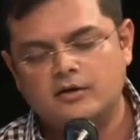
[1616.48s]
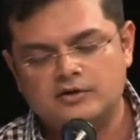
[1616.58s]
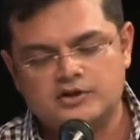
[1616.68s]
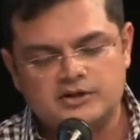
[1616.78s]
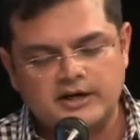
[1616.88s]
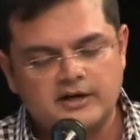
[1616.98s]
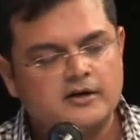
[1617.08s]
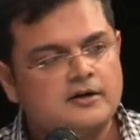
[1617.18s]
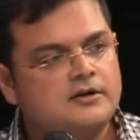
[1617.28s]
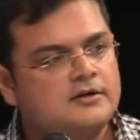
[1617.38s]

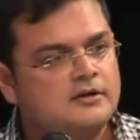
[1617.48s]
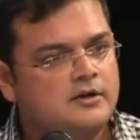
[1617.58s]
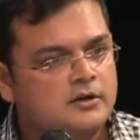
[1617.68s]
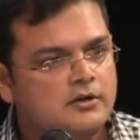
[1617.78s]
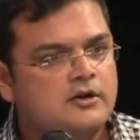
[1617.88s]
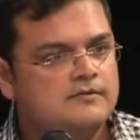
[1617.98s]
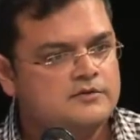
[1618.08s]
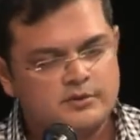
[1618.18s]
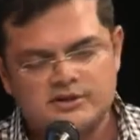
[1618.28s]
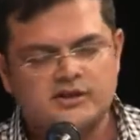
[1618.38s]
share the load of
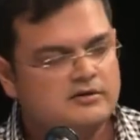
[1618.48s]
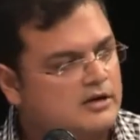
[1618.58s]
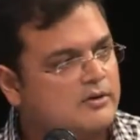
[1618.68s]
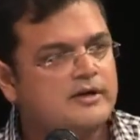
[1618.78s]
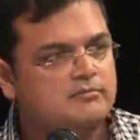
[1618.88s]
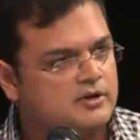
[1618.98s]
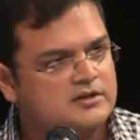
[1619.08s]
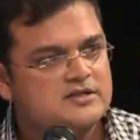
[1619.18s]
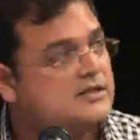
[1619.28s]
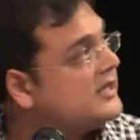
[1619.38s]
switching, routing,
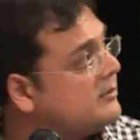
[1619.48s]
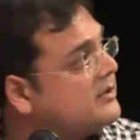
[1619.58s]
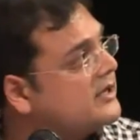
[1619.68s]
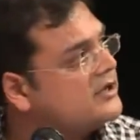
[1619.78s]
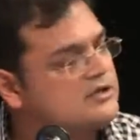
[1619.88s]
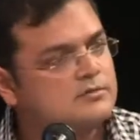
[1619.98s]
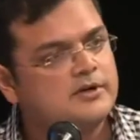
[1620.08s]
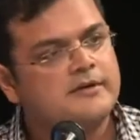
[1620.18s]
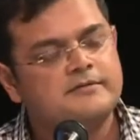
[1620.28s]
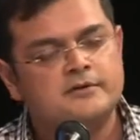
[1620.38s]
processing applications, what
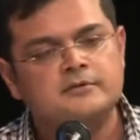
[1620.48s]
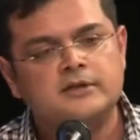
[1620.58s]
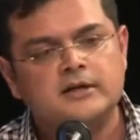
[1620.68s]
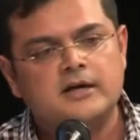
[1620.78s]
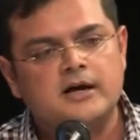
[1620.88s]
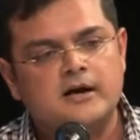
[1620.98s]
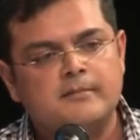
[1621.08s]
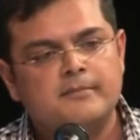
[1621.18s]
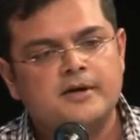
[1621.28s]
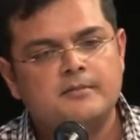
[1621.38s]
have you,
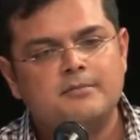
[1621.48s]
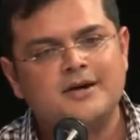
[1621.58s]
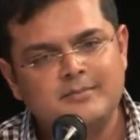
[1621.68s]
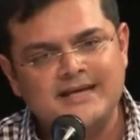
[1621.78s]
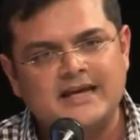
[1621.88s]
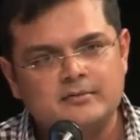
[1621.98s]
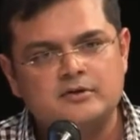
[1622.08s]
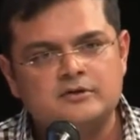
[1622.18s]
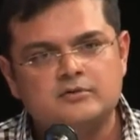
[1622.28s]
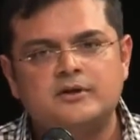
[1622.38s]
but being able to
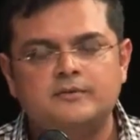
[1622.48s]
do it